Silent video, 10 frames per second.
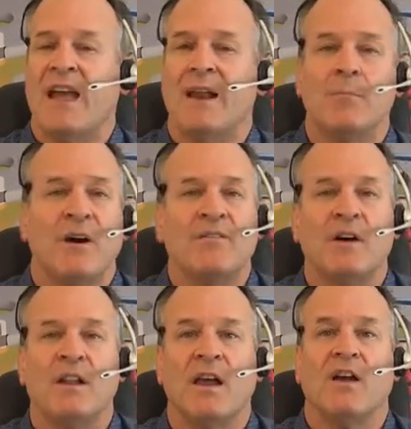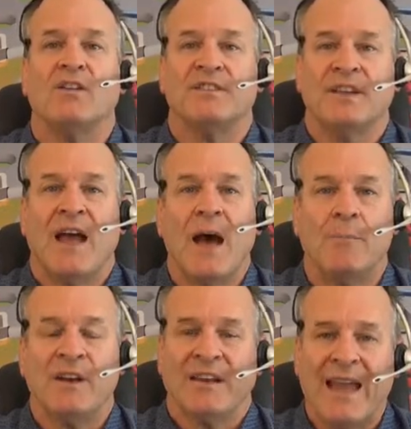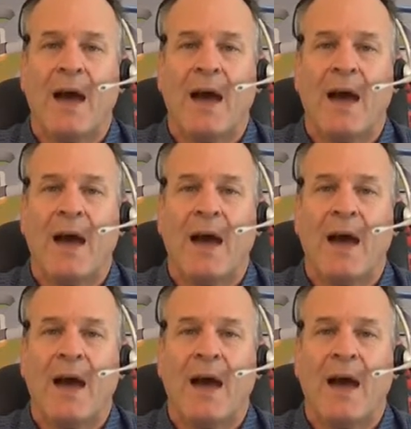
and above all else, competent.